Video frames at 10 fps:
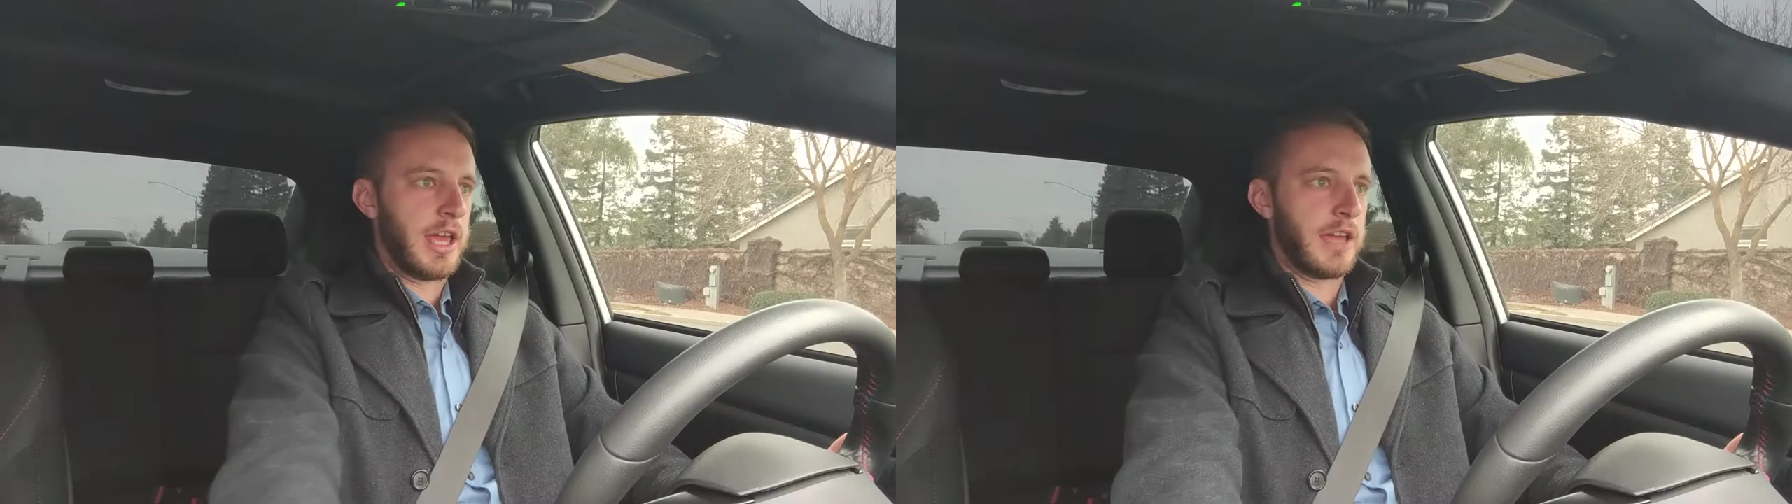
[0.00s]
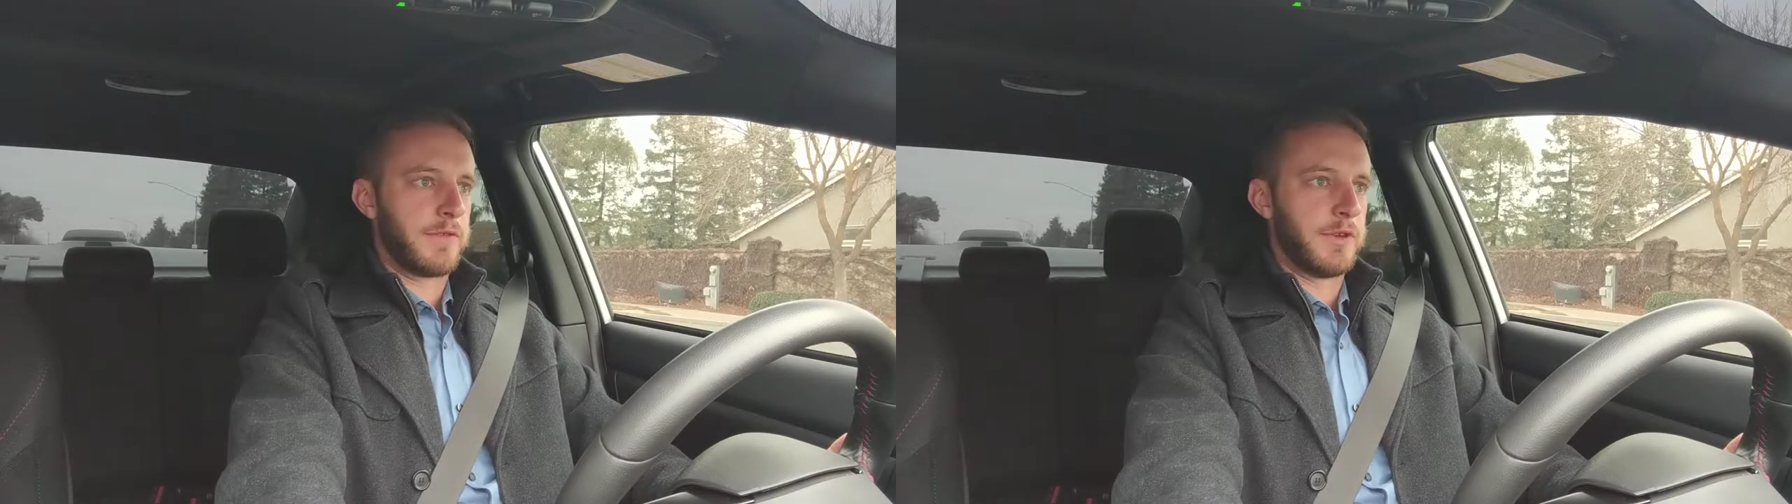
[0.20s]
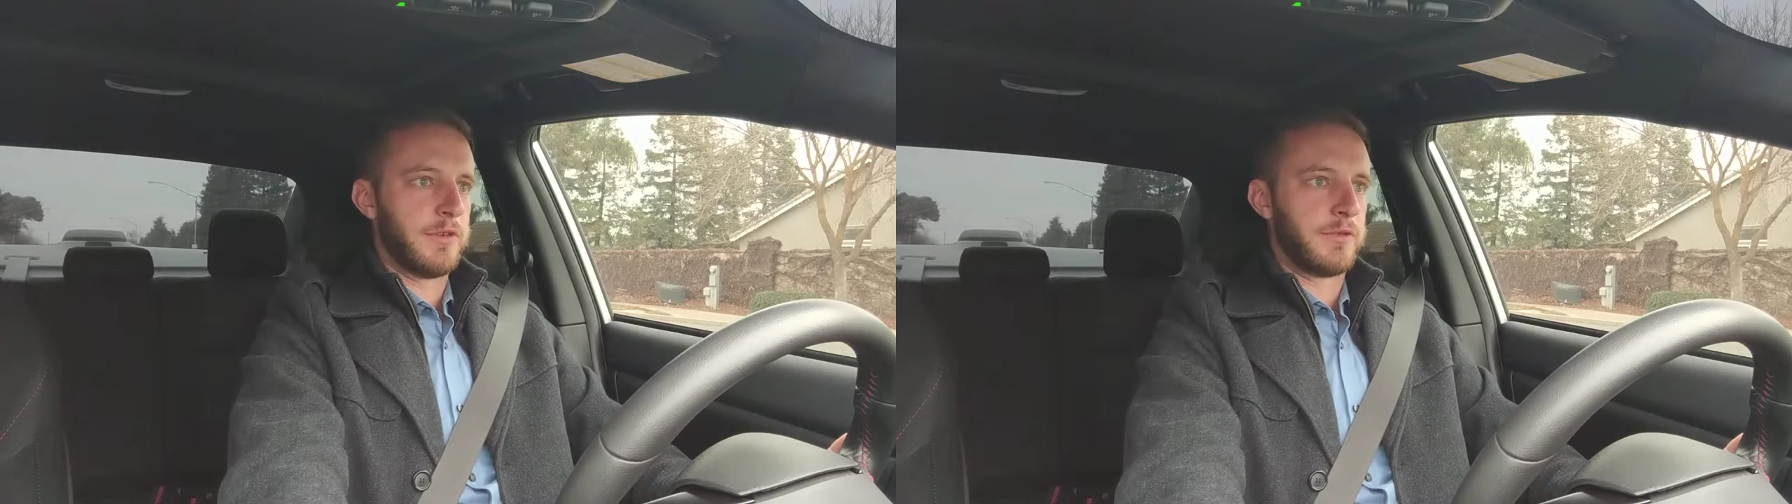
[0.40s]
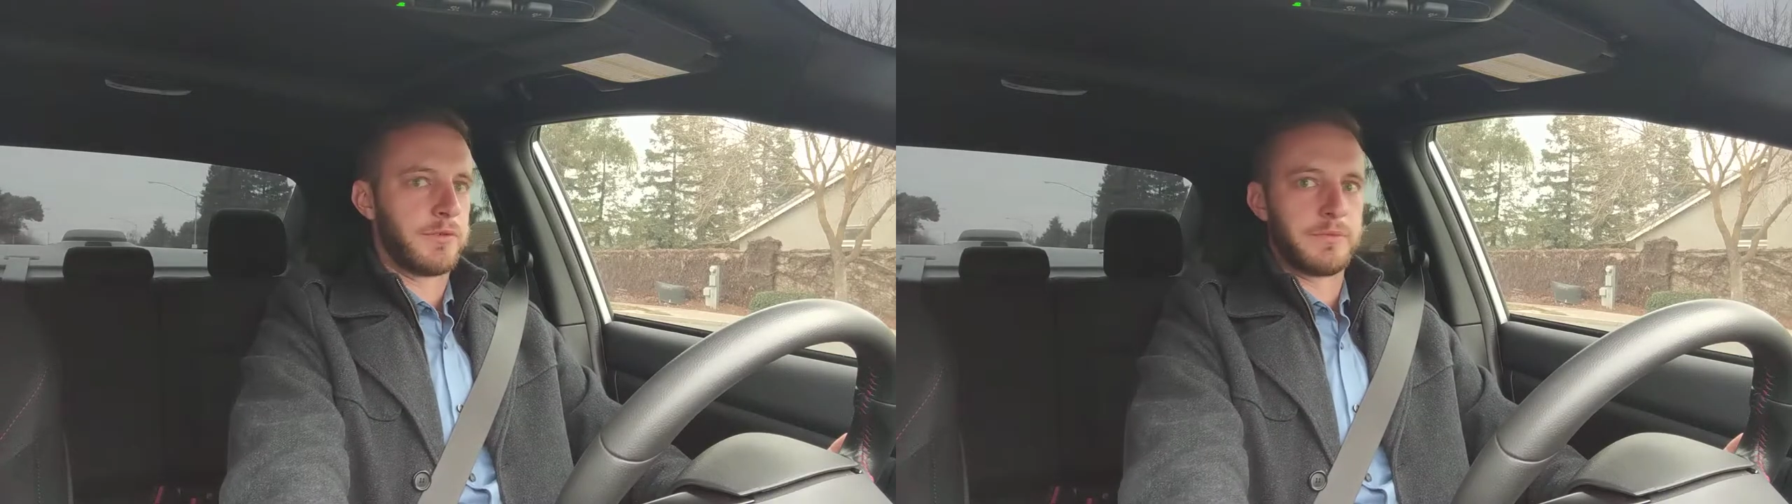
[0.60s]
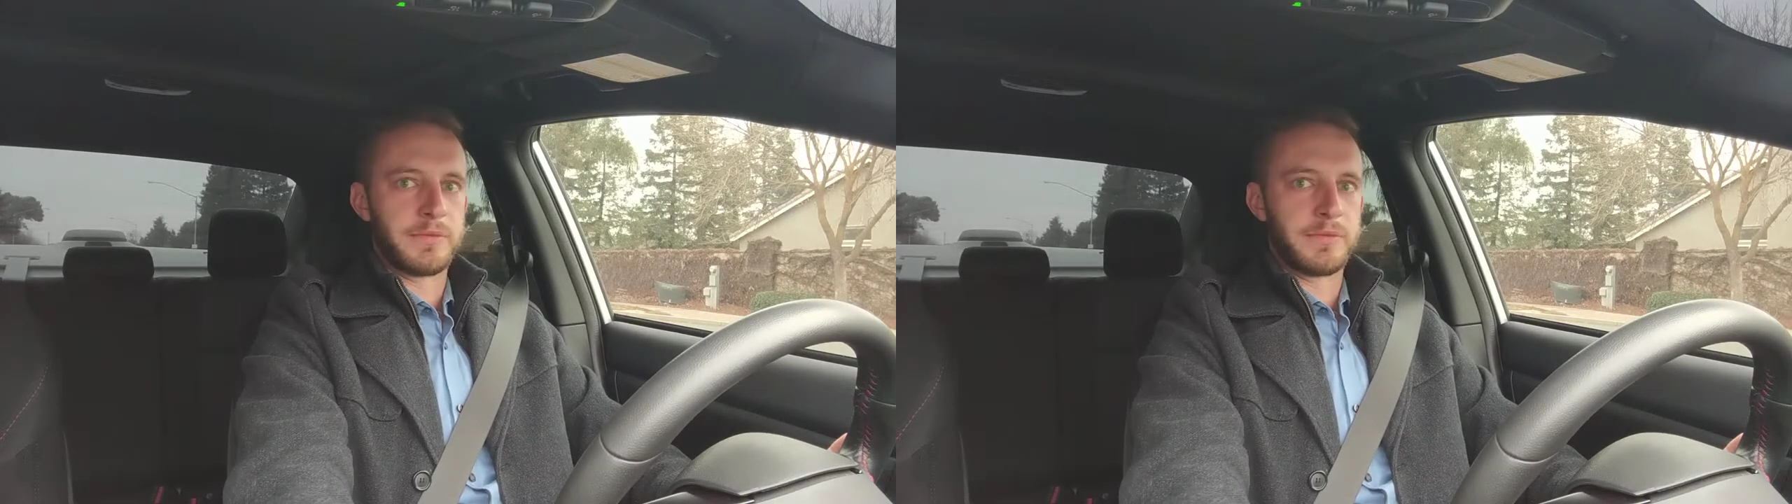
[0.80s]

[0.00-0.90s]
if you